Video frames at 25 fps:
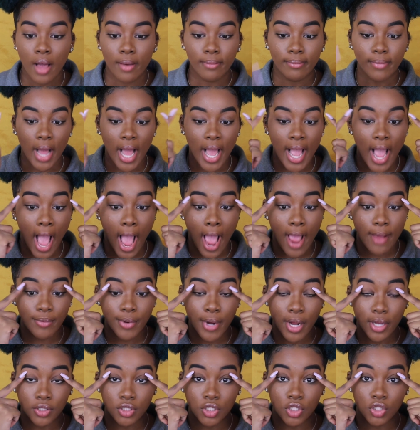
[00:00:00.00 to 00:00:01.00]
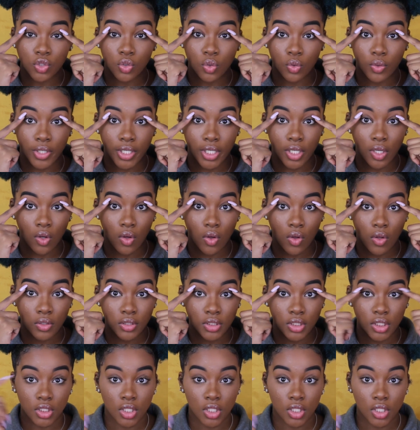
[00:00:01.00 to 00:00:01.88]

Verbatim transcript: my eyebrow tutorial.